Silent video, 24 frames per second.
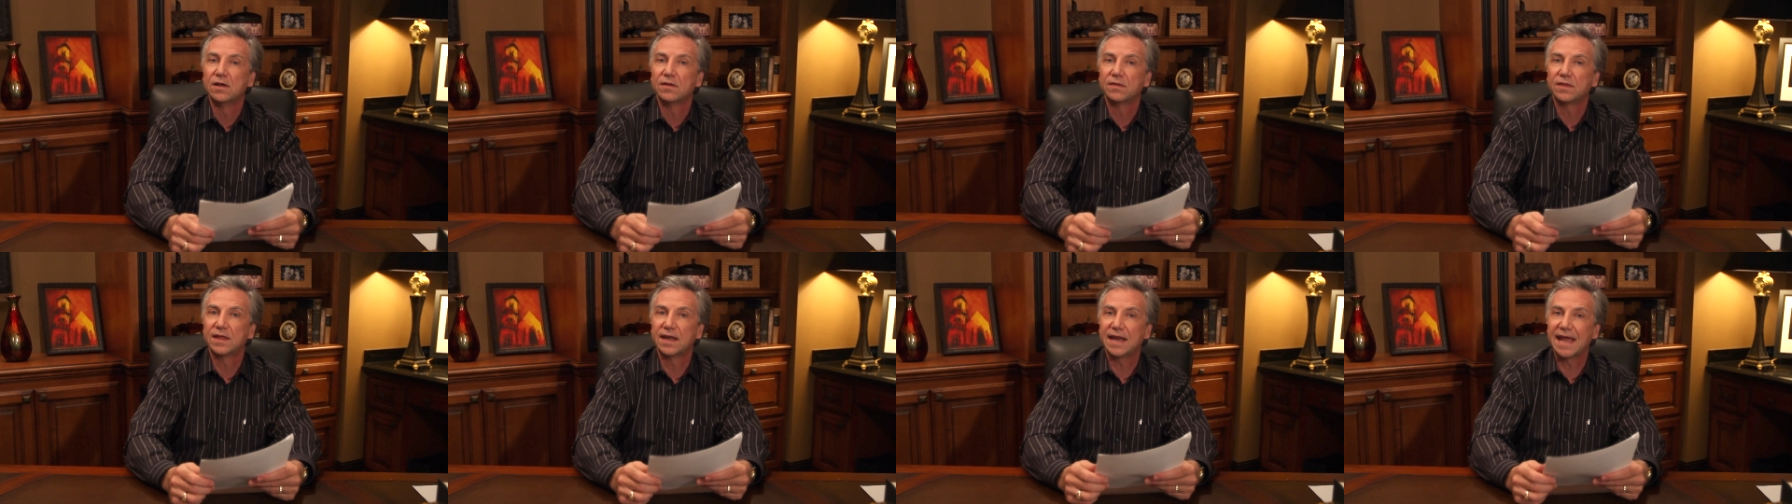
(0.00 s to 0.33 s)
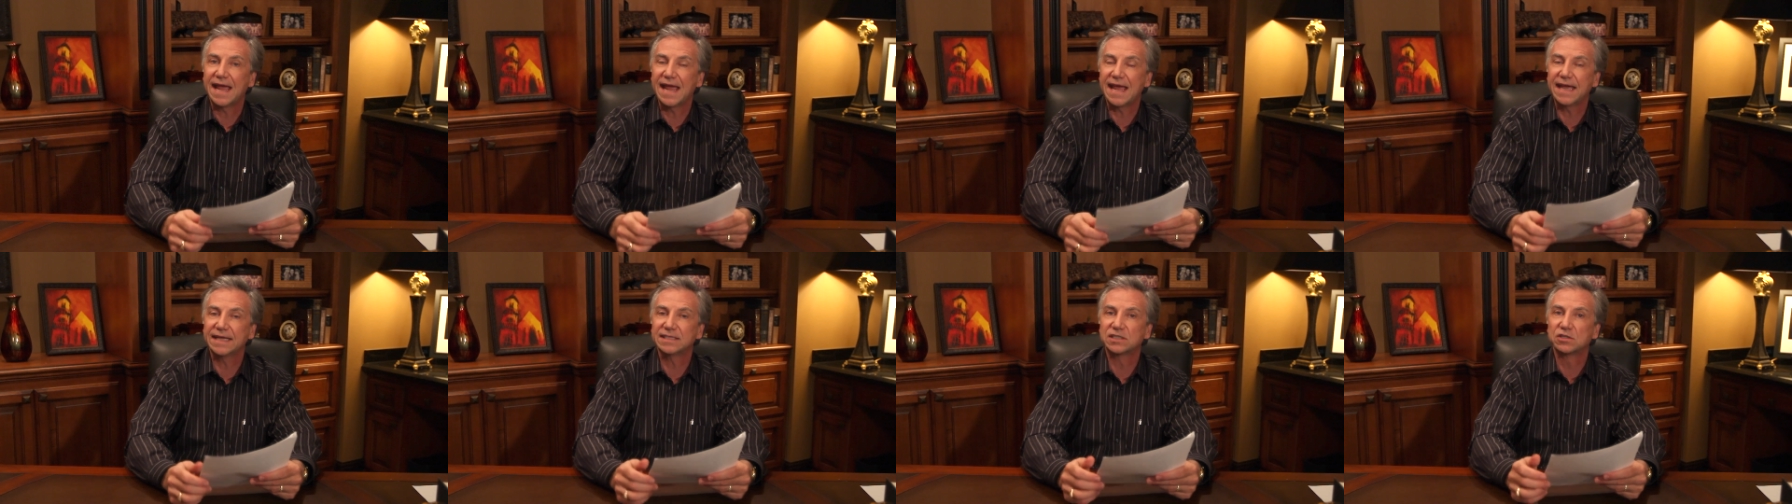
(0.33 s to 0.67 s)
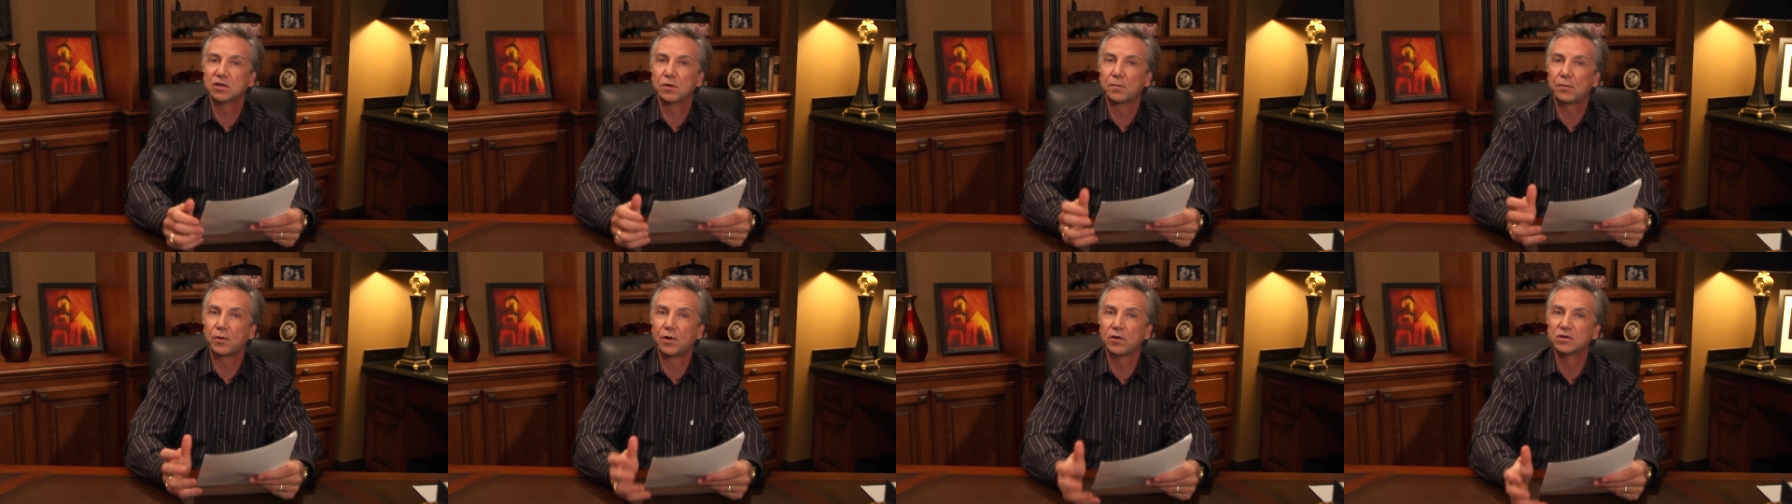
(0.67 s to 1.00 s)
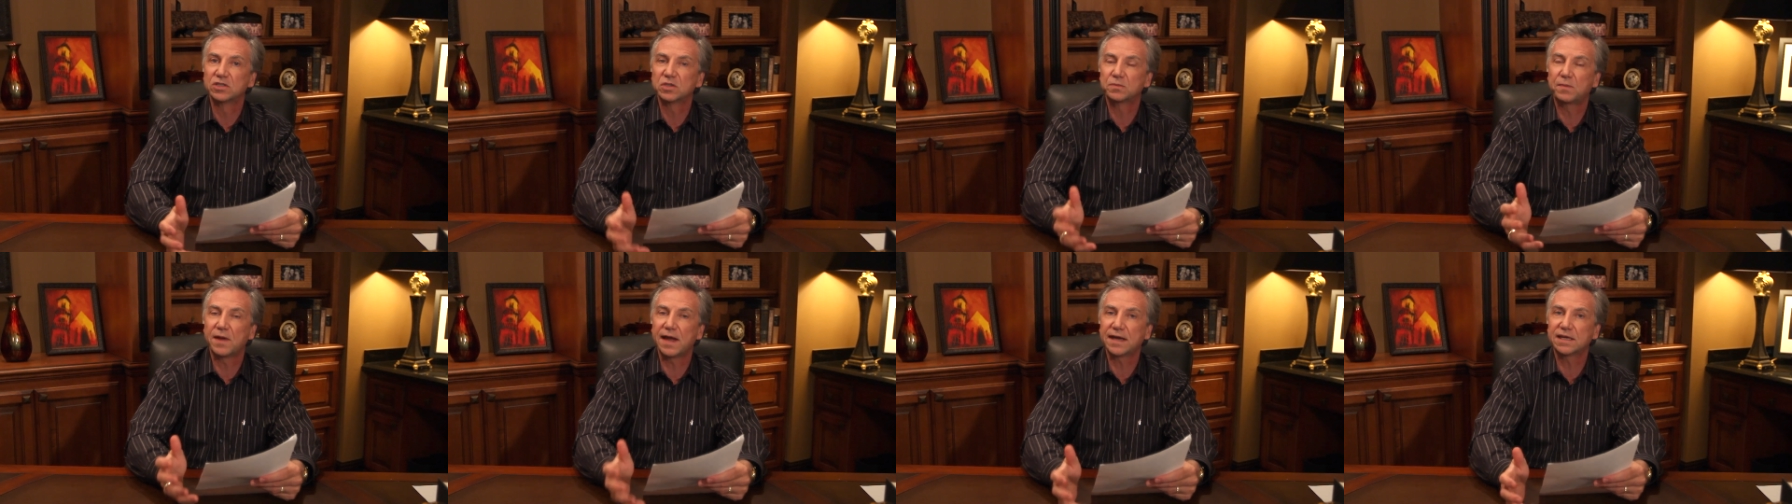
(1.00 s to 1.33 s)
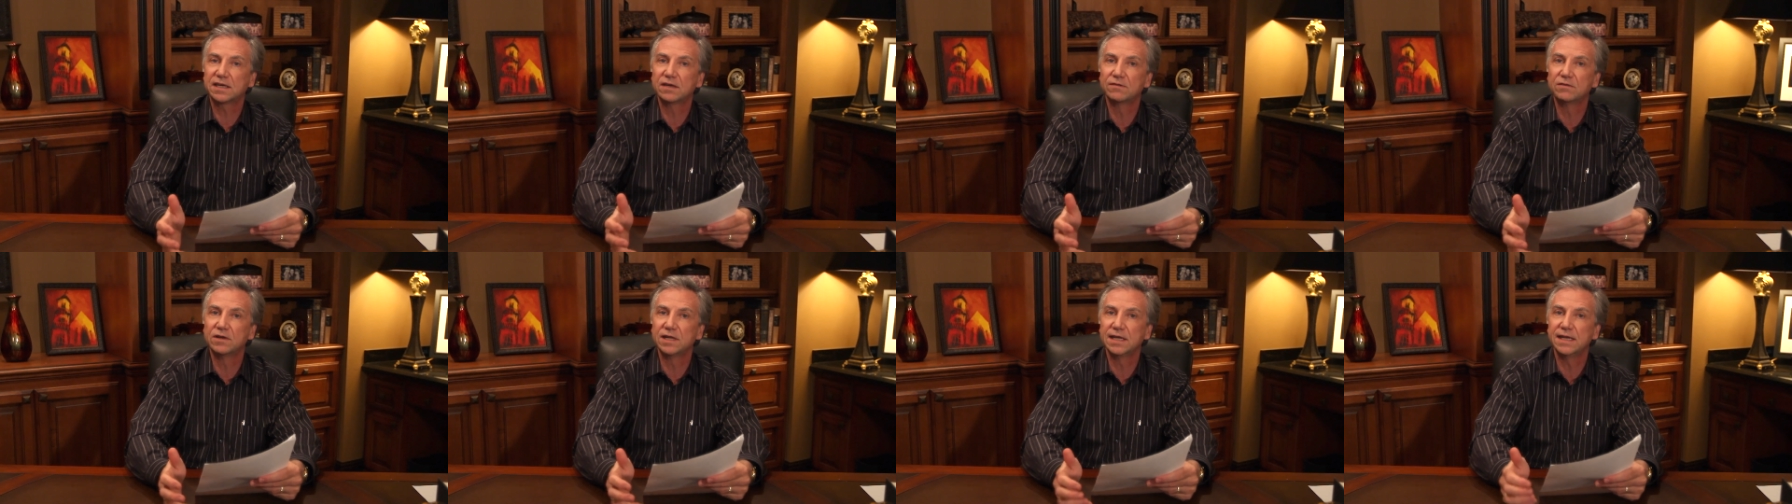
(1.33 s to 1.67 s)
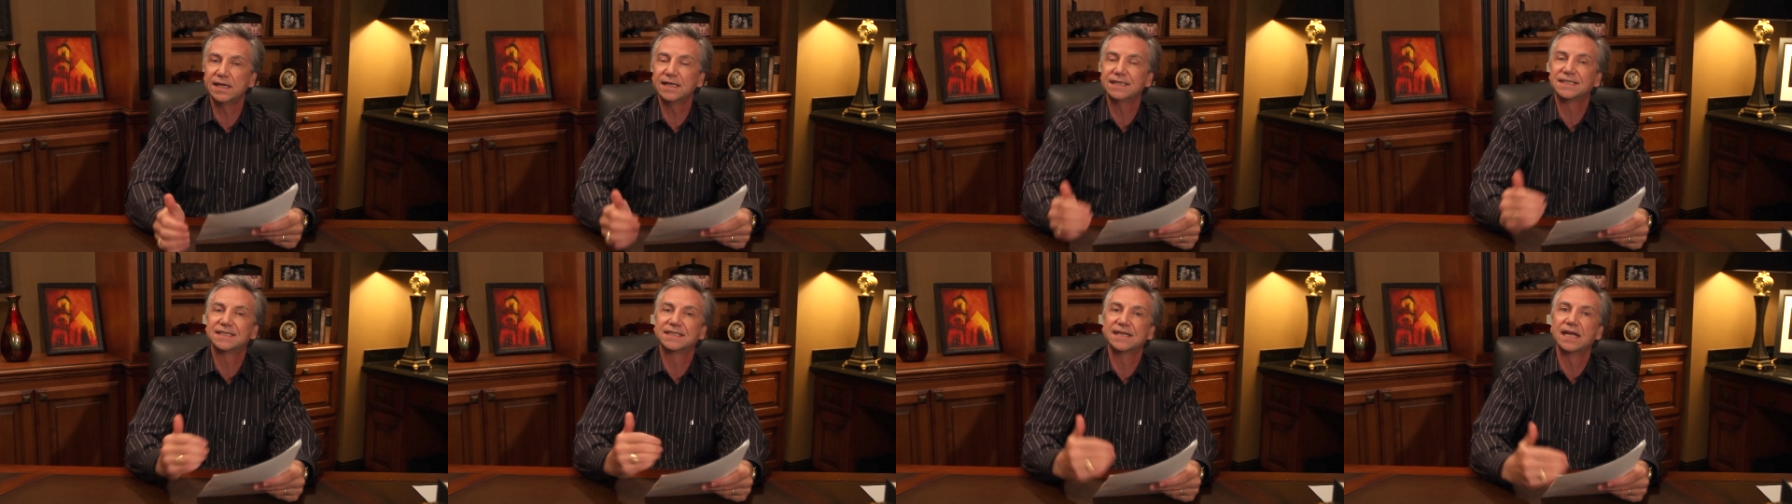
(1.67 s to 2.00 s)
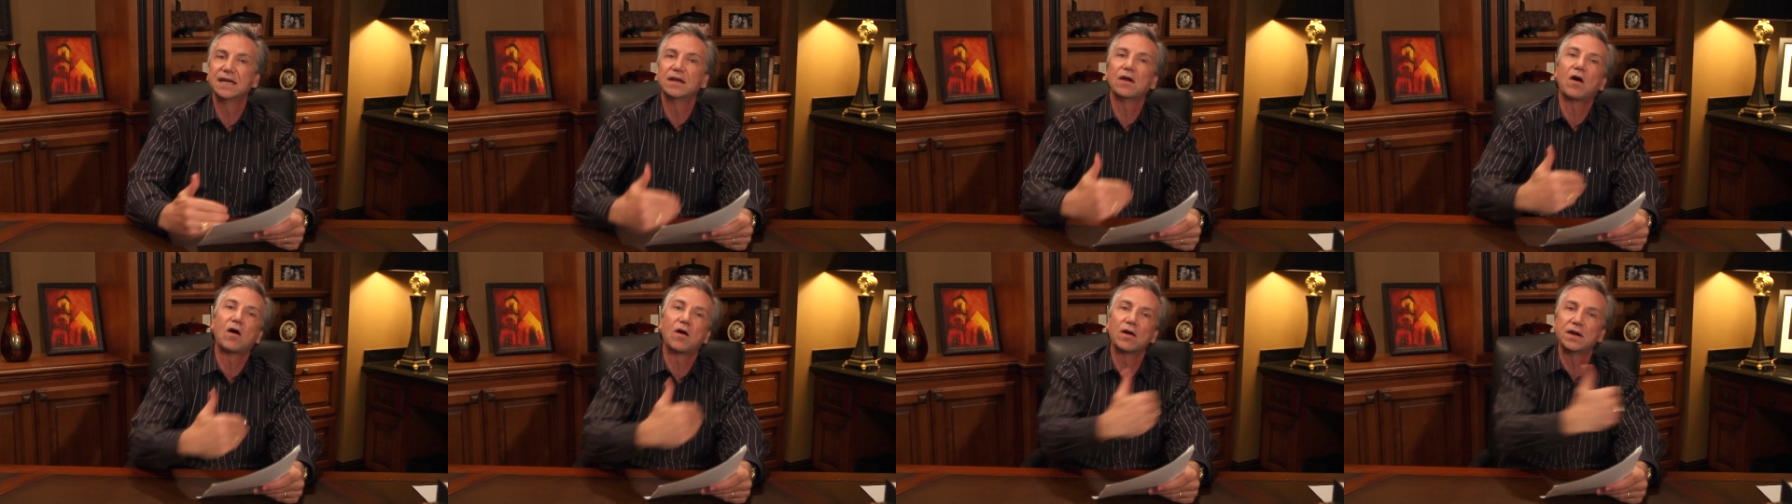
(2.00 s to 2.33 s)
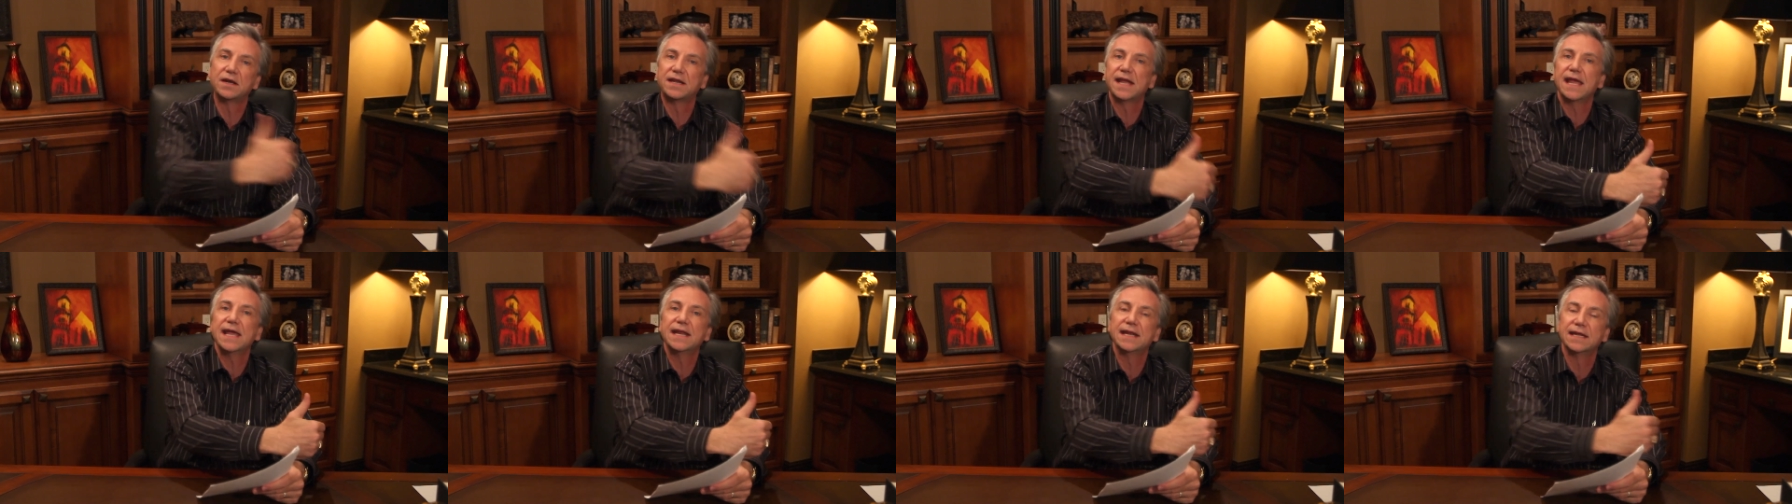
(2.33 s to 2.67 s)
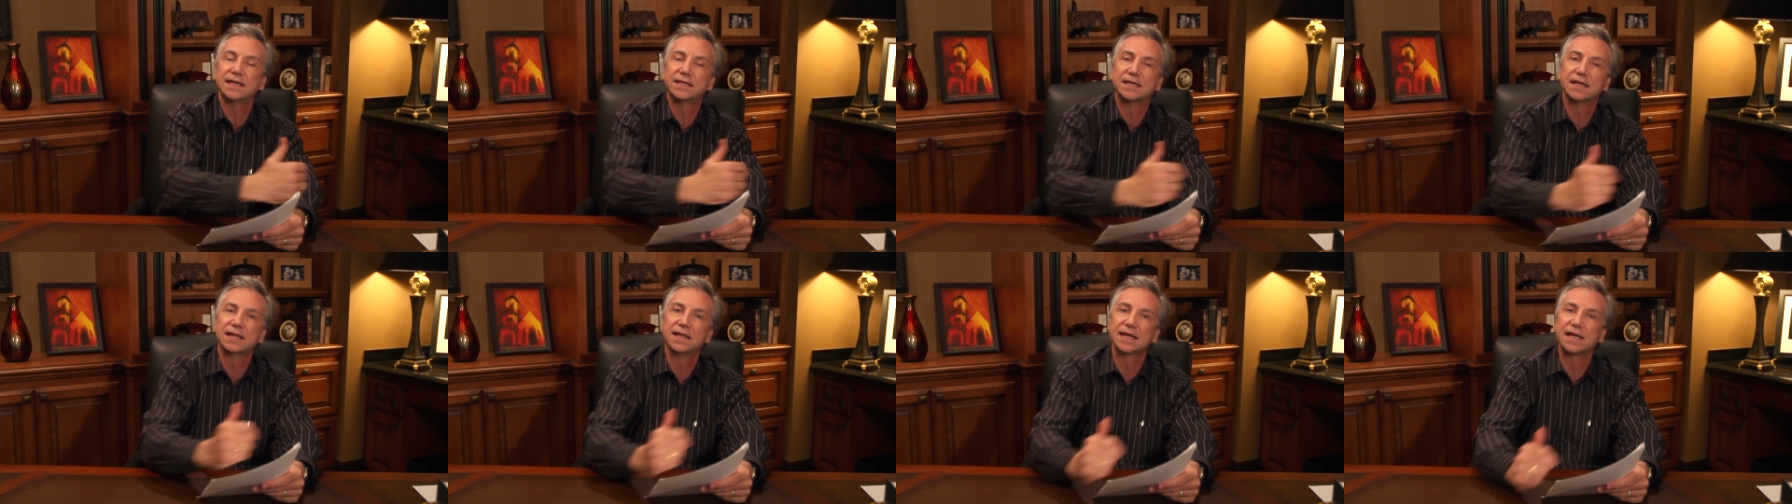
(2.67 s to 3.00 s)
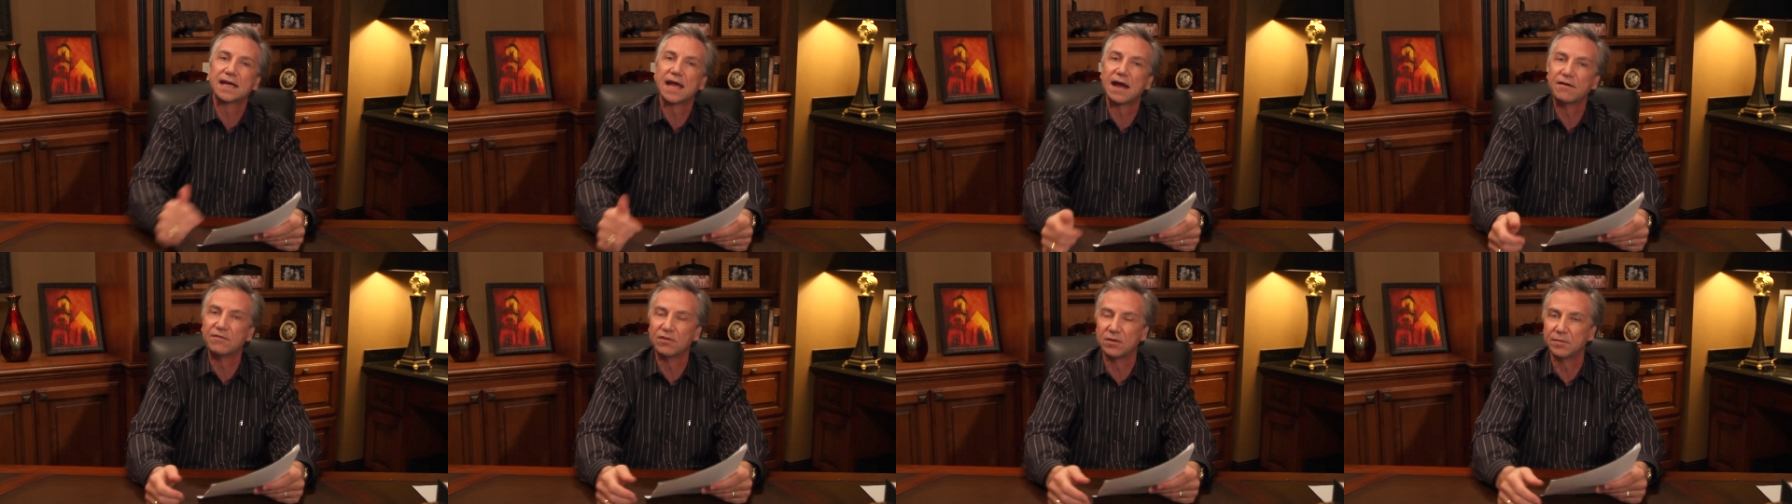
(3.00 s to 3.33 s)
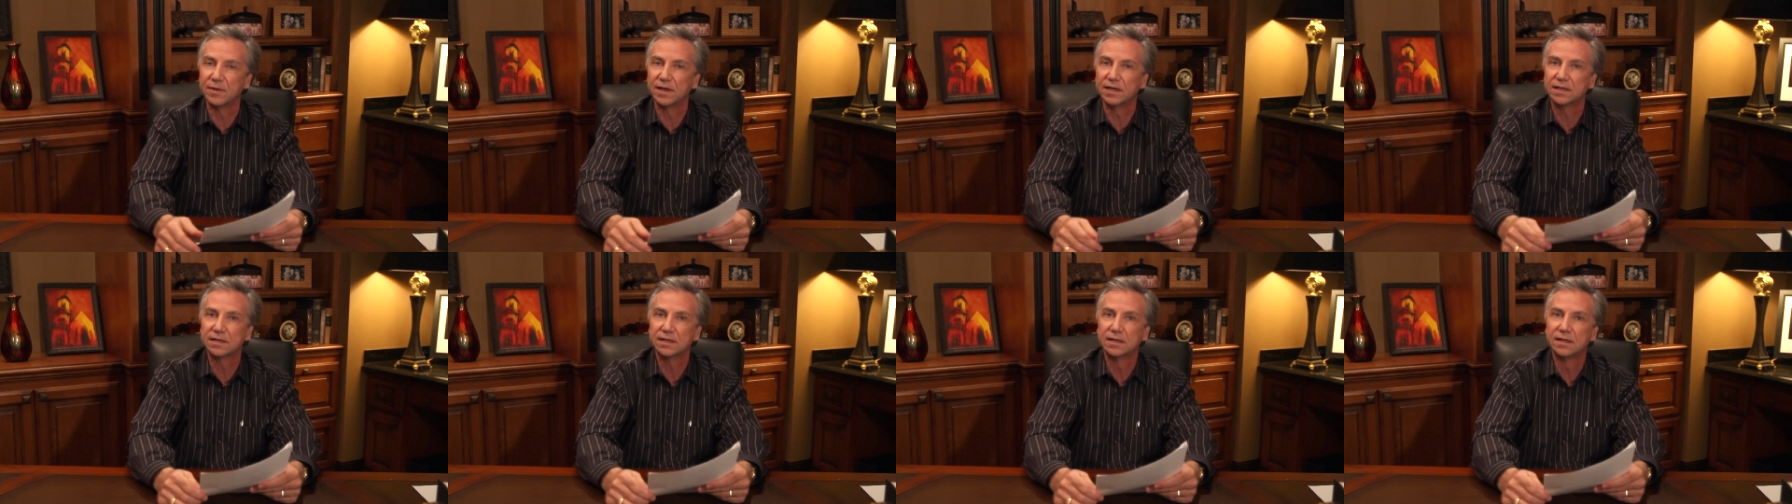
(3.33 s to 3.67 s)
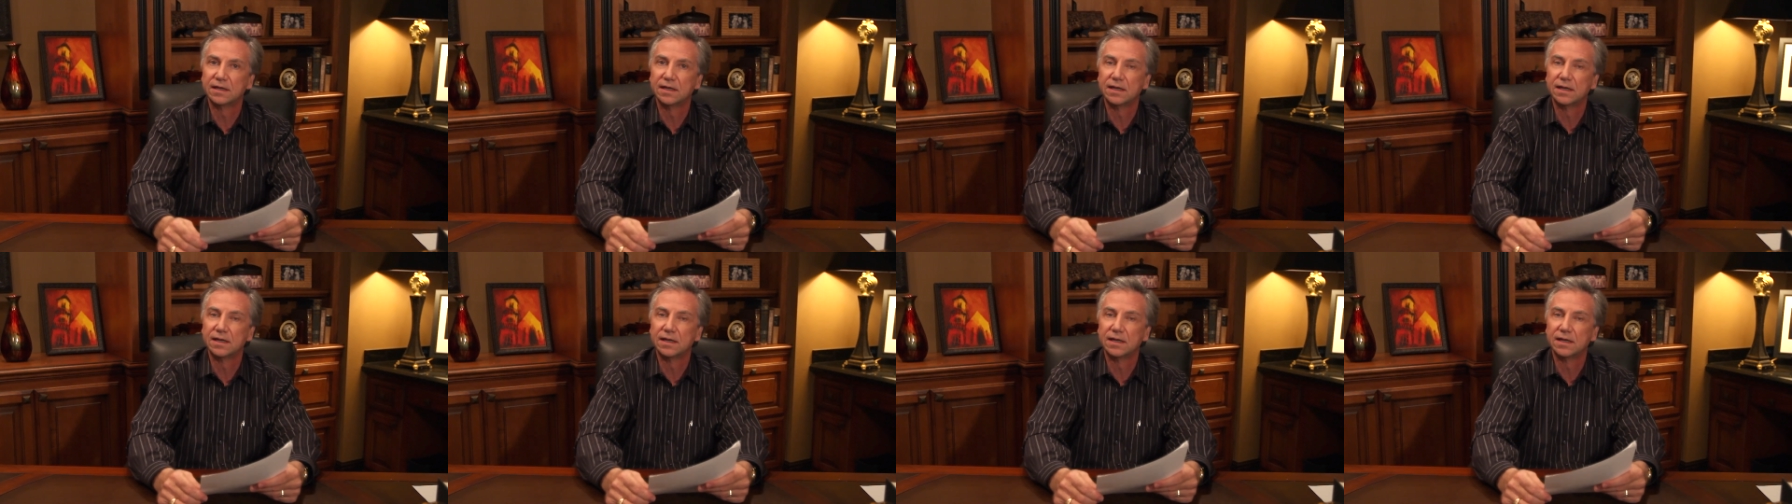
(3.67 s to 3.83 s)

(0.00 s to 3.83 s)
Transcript: that has to prospectively send our data to the government.